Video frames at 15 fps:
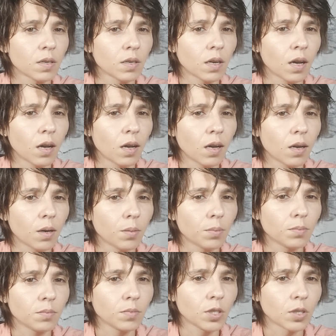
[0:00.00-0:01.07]
uh,
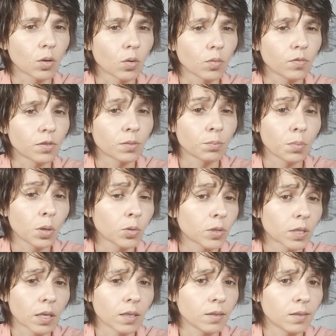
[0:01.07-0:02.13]
you know, from both
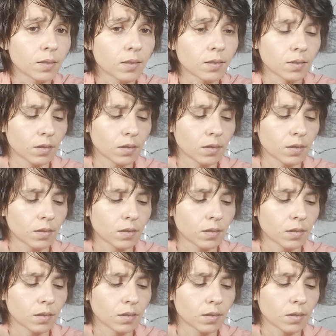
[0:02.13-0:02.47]
sides.